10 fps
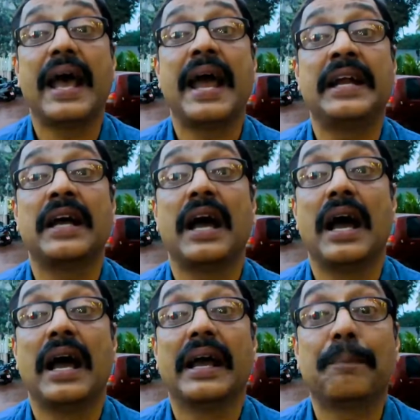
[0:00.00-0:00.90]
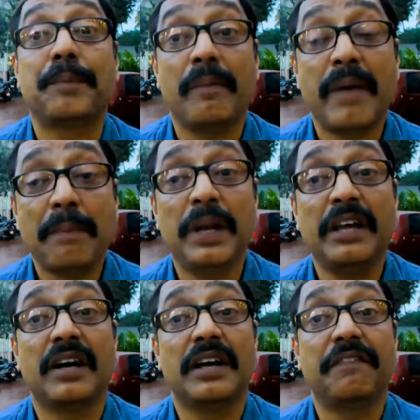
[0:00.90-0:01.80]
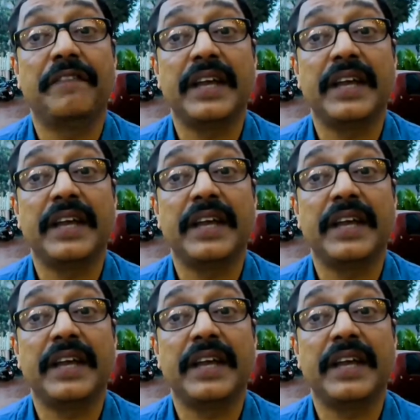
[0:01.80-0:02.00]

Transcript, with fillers: and probably if